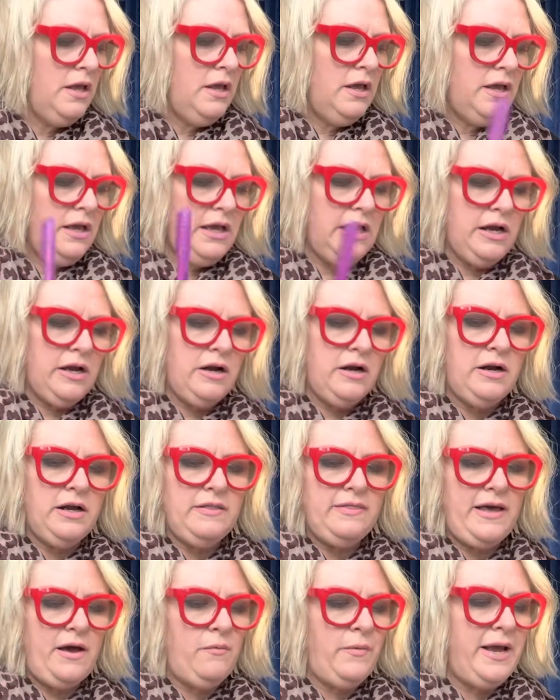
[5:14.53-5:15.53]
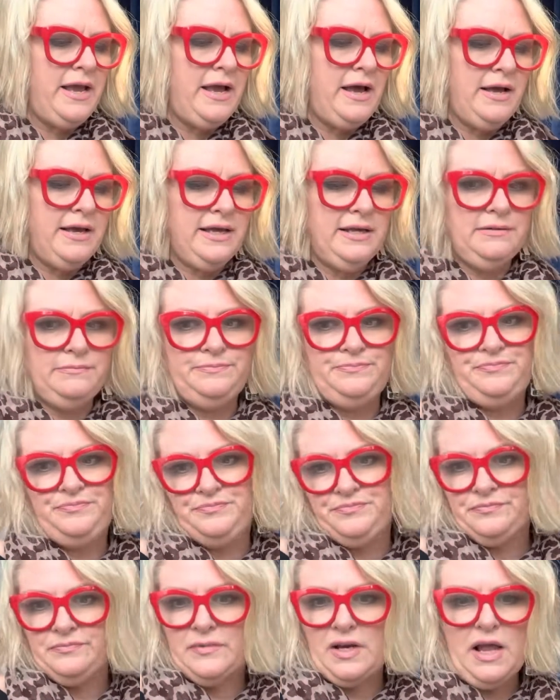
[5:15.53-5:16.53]
here, and that way I can
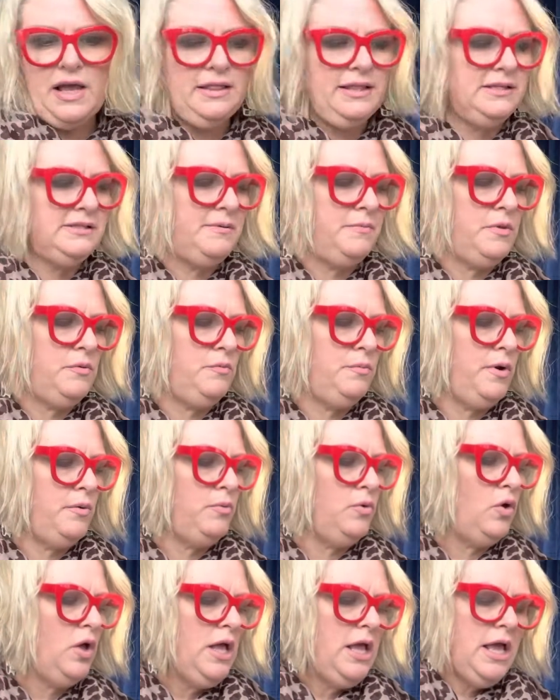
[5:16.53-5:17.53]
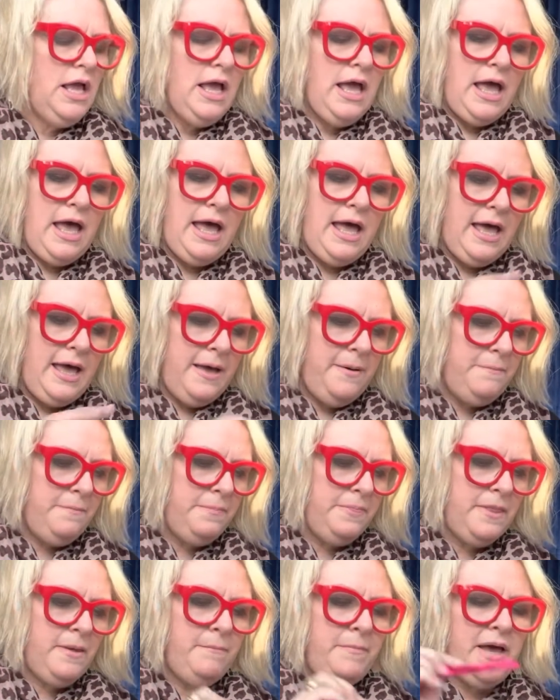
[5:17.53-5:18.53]
highlight something purple.
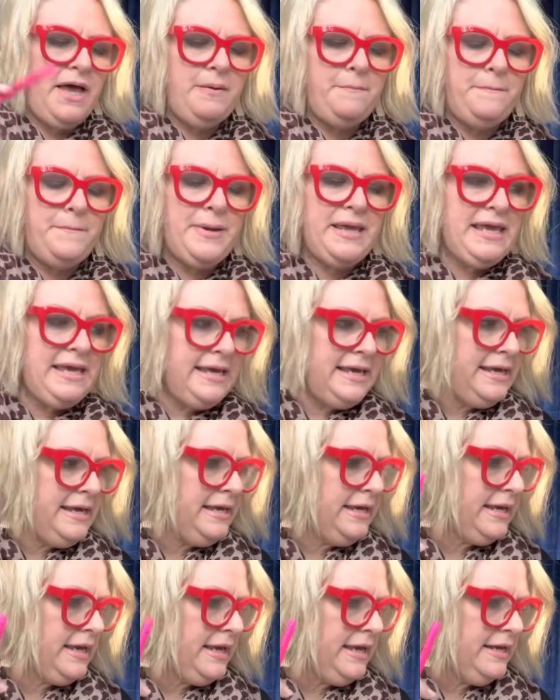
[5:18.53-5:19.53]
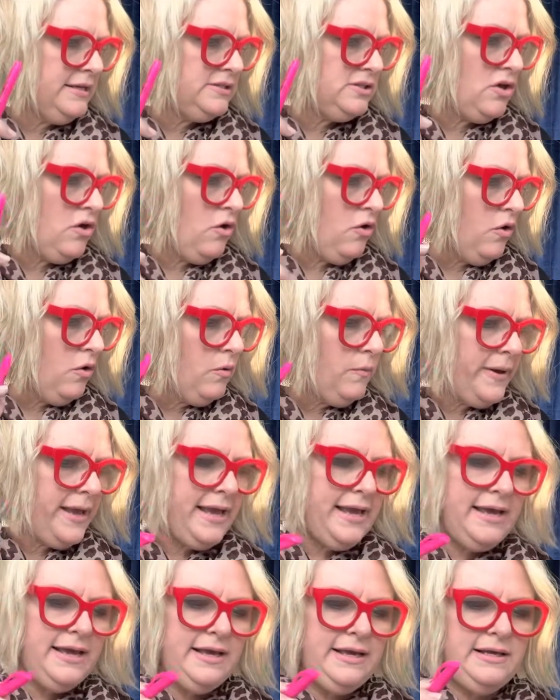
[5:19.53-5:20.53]
But pink is
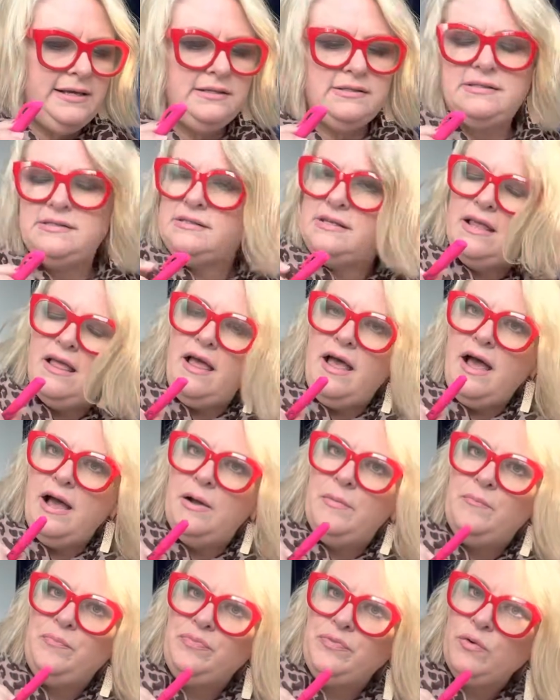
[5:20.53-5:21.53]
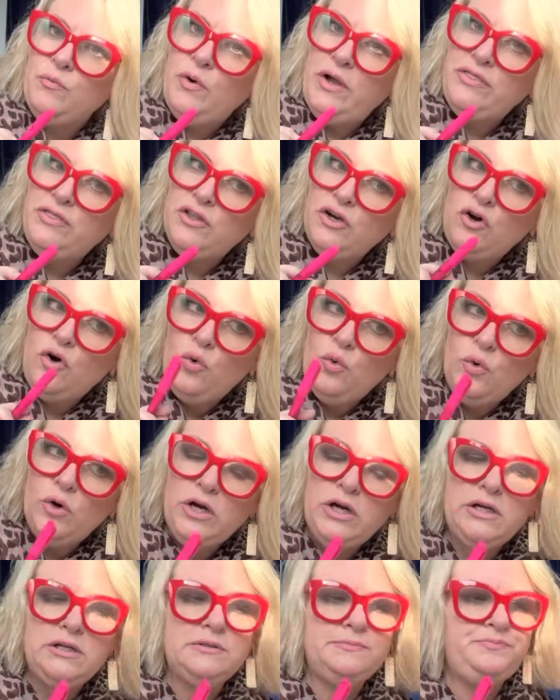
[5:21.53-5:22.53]
always what
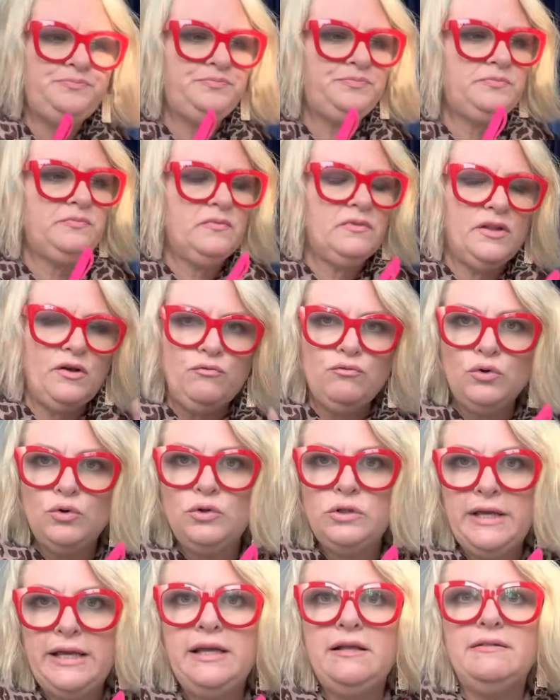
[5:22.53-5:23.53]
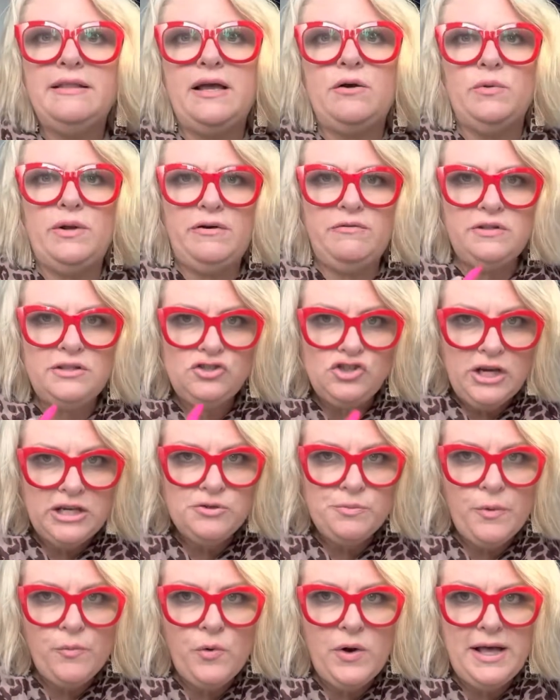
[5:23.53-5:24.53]
the ruling, like whatever the
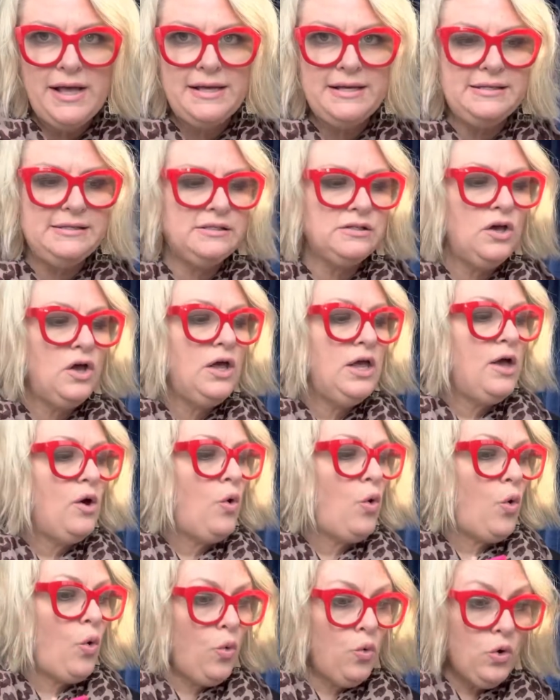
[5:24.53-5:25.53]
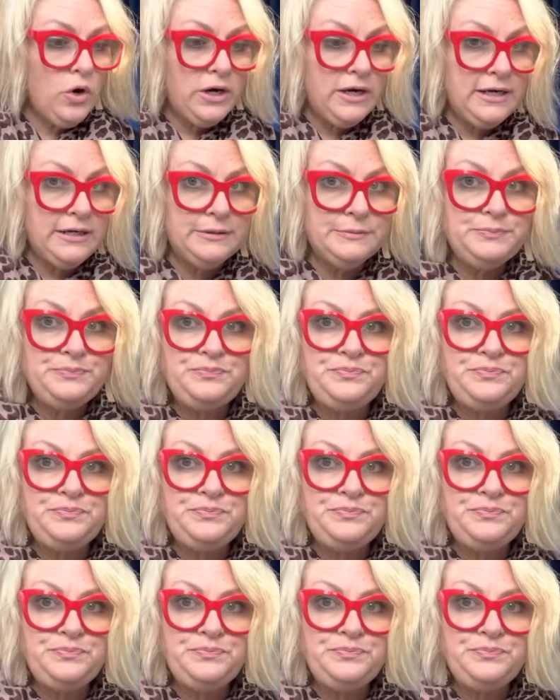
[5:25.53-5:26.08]
judgment was, or